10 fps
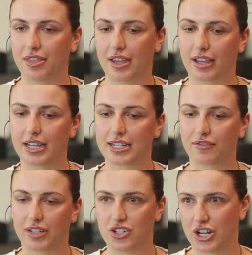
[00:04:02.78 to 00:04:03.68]
I think it
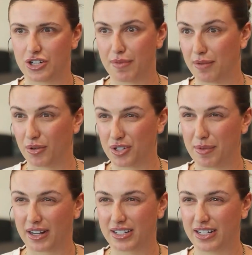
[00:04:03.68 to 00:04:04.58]
definitely changed my
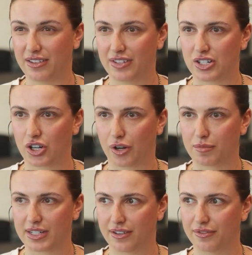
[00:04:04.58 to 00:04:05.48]
perspective in
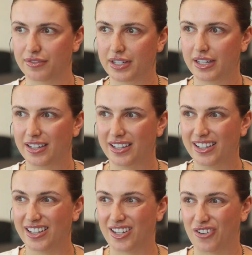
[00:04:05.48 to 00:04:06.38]
terms of,
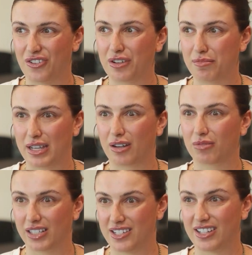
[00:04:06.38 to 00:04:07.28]
you can be in a
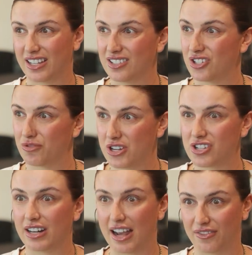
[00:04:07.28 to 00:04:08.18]
really sticky
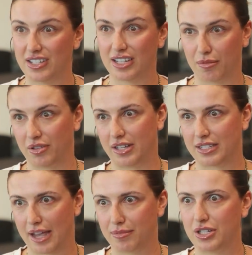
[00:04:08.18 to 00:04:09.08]
situation and have these terrible
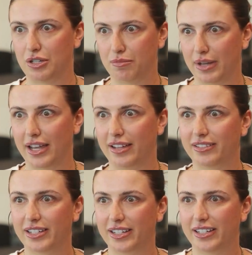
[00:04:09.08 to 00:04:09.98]
things happen to you, but
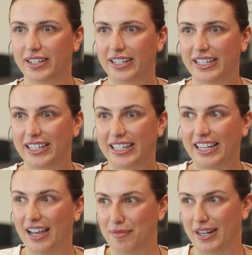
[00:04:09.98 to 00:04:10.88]

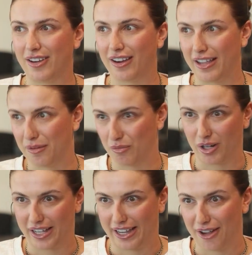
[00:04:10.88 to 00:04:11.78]
I mean, here I am
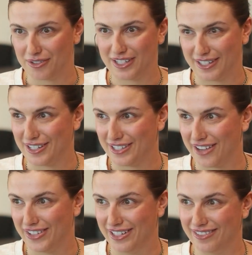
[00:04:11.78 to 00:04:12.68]
working out 6 to
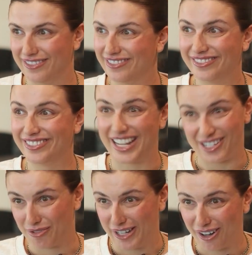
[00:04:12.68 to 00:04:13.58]
7
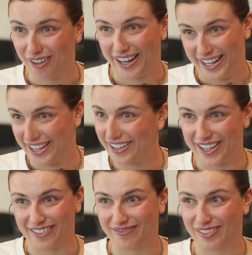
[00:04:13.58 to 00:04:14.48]
days a week
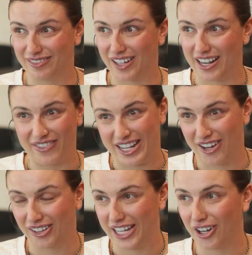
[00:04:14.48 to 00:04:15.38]
already, not even a
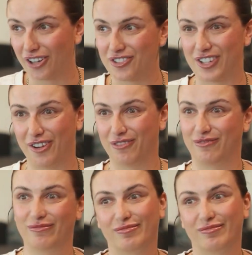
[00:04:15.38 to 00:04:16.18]
year later. So